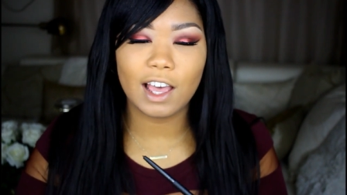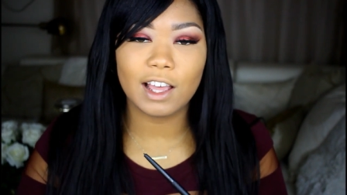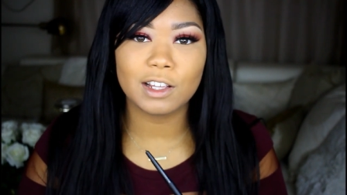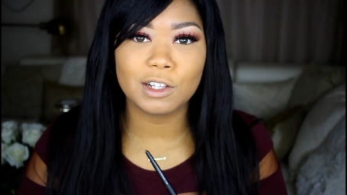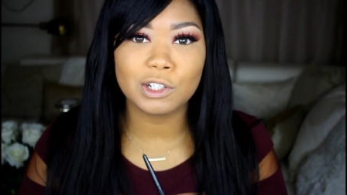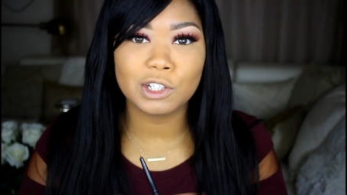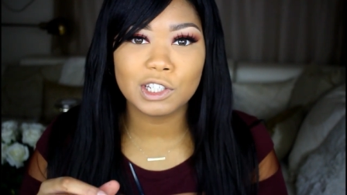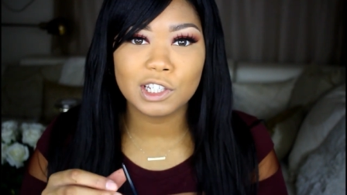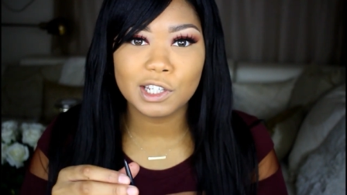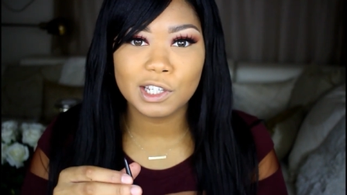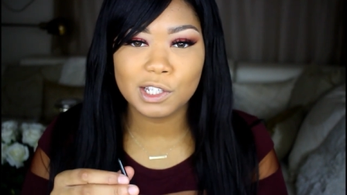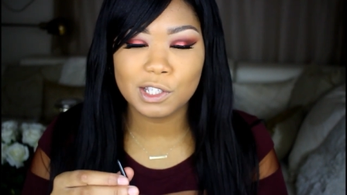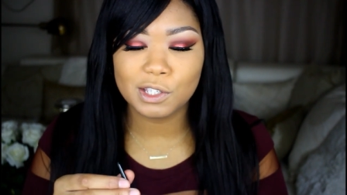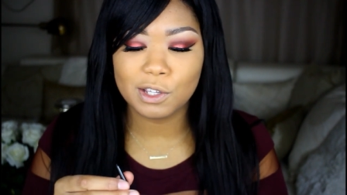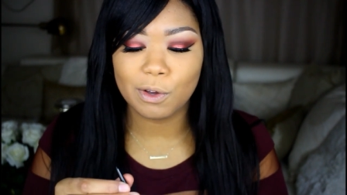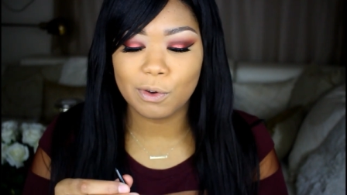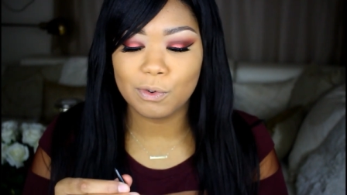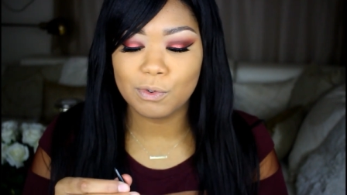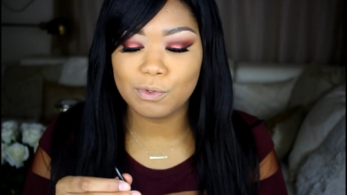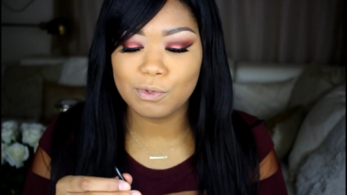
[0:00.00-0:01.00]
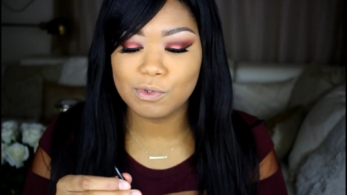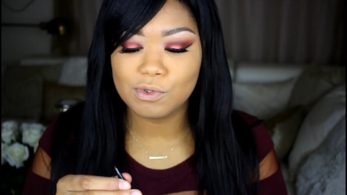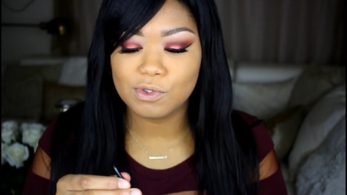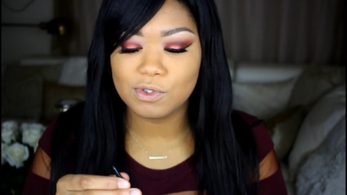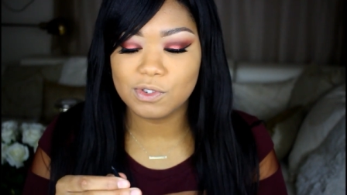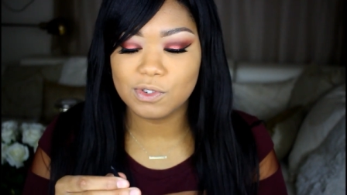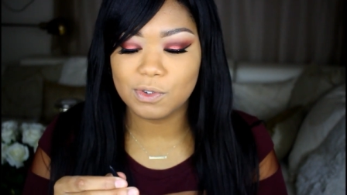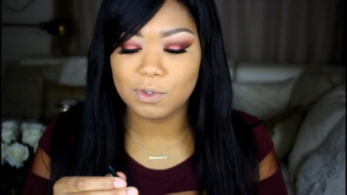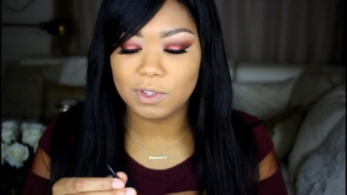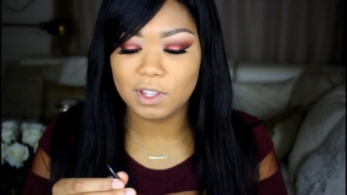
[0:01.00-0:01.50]
I usually
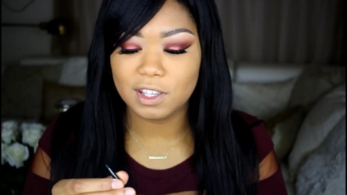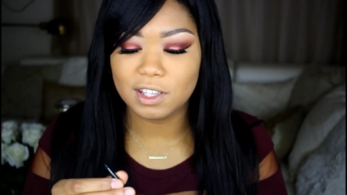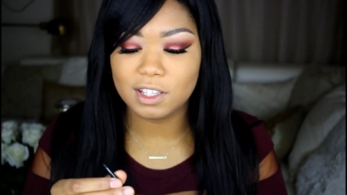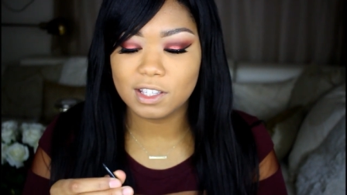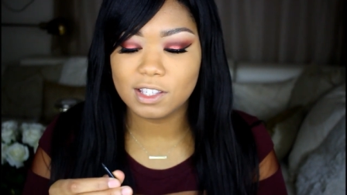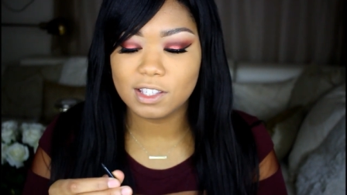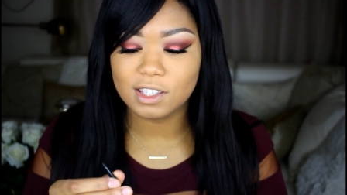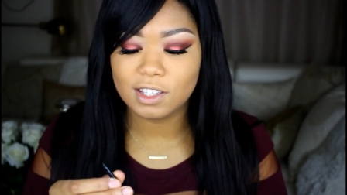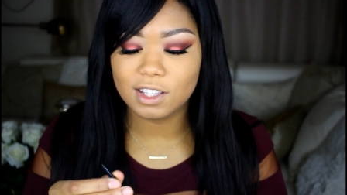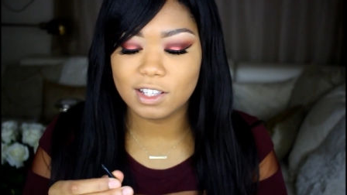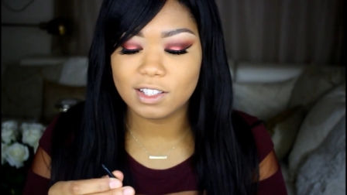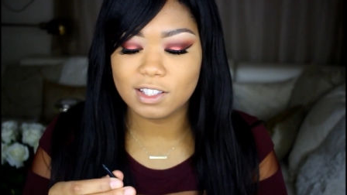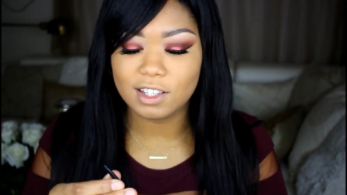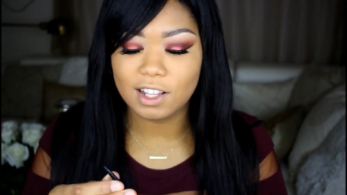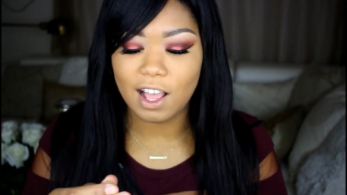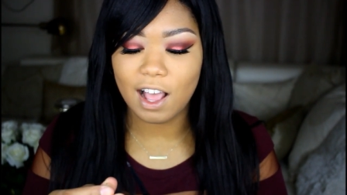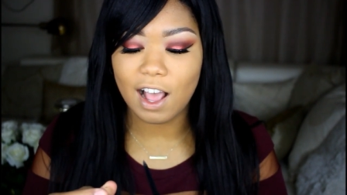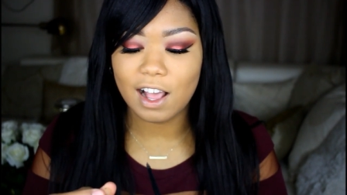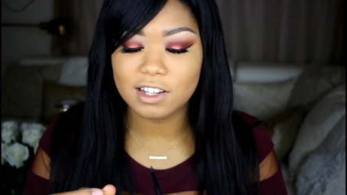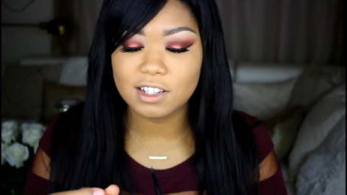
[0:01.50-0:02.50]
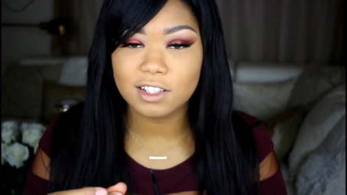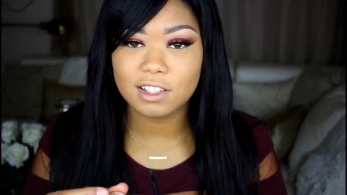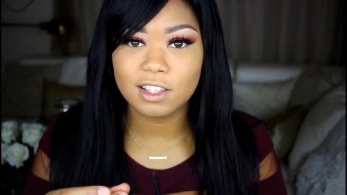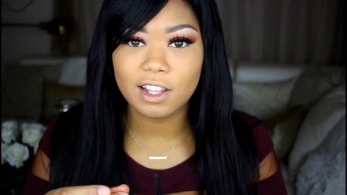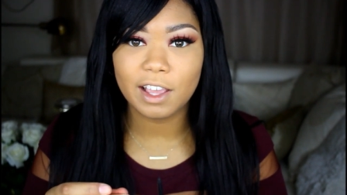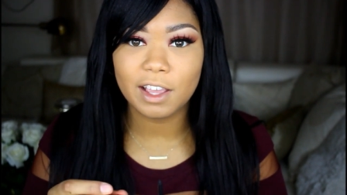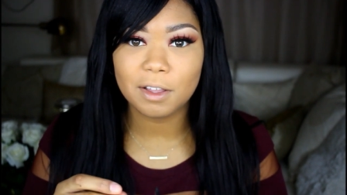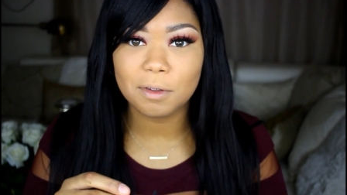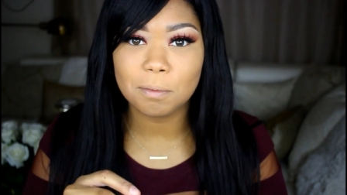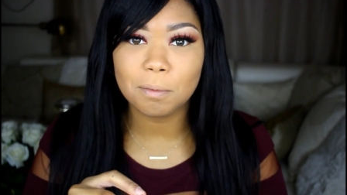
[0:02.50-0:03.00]
don't do this because I just
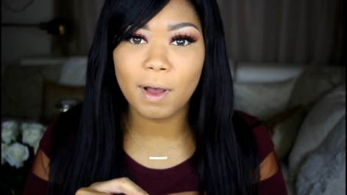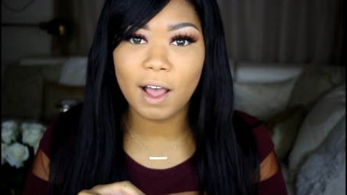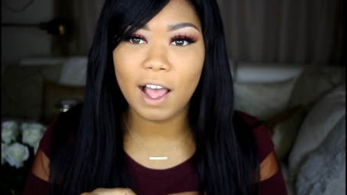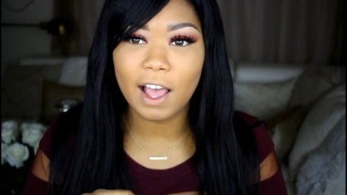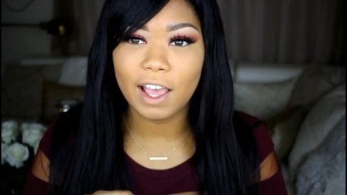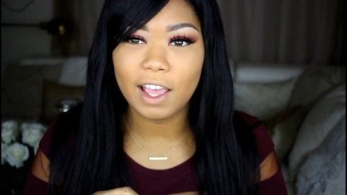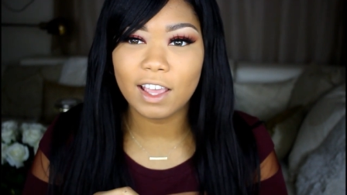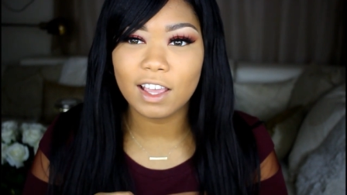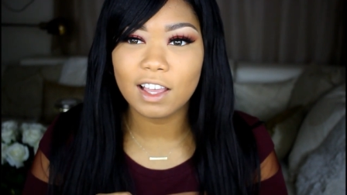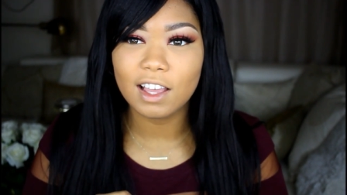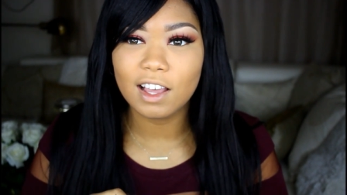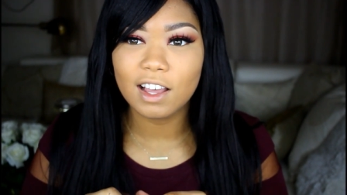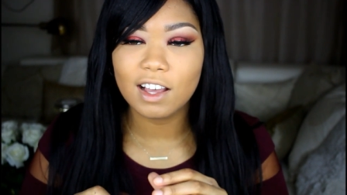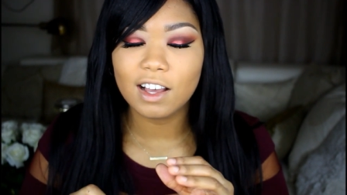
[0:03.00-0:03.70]
like my